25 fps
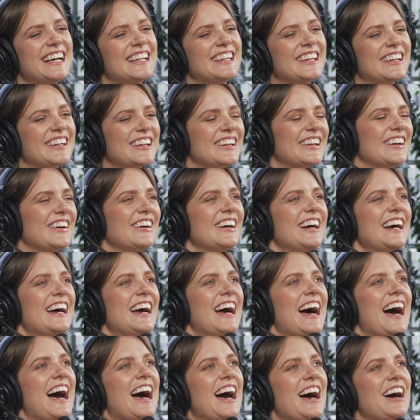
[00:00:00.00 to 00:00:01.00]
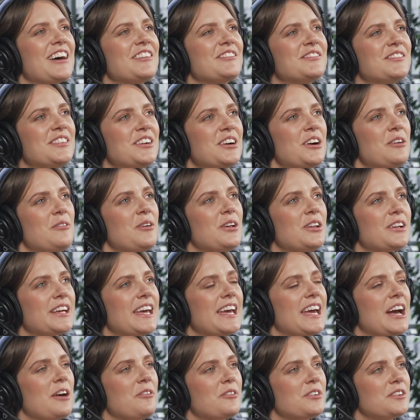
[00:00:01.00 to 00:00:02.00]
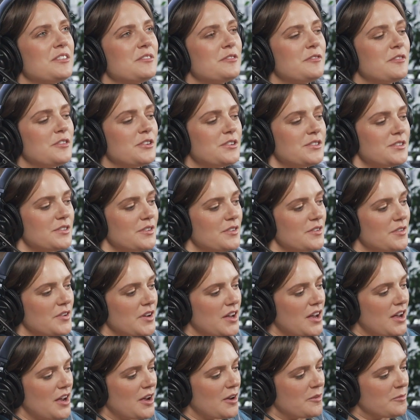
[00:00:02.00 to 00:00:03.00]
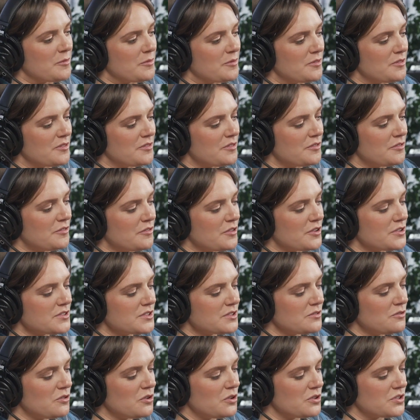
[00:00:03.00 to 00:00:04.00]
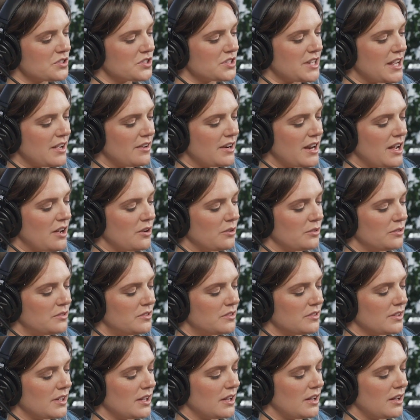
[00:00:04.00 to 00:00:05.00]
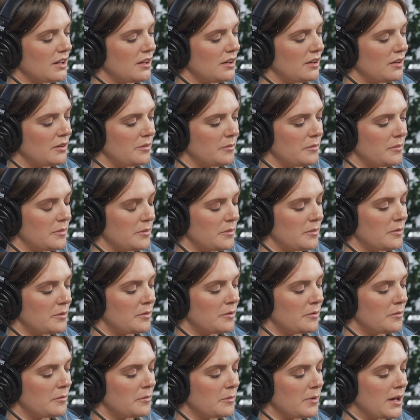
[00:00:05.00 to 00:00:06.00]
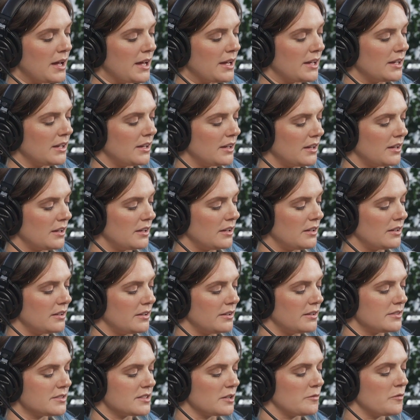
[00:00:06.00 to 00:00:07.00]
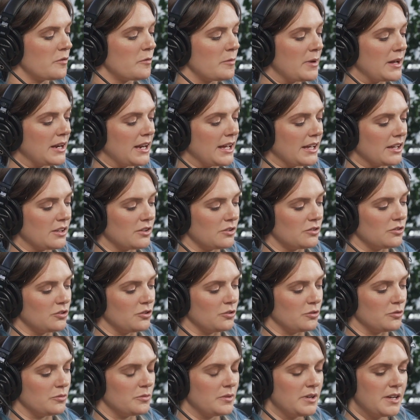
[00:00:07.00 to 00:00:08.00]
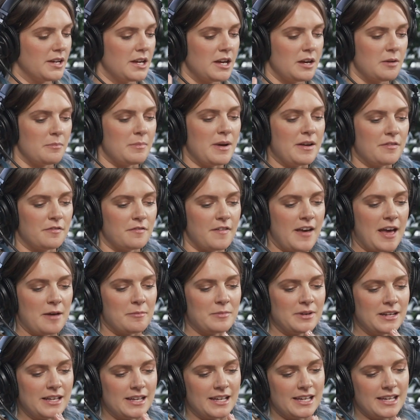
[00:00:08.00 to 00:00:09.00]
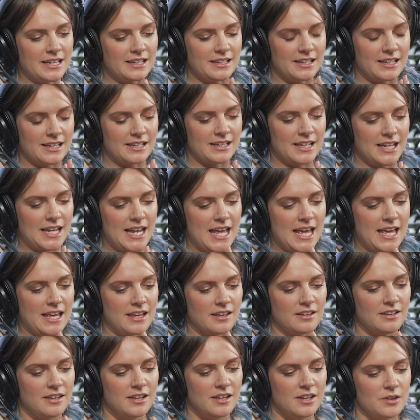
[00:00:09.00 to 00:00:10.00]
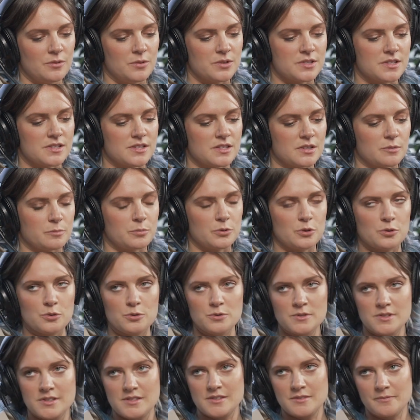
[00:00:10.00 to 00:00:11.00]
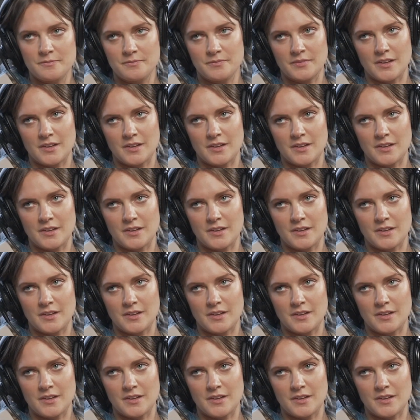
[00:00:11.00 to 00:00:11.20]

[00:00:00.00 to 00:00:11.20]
No. Well, okay. I want to first of all shout out my some of my like, you know, my family in LA, which is the Broods,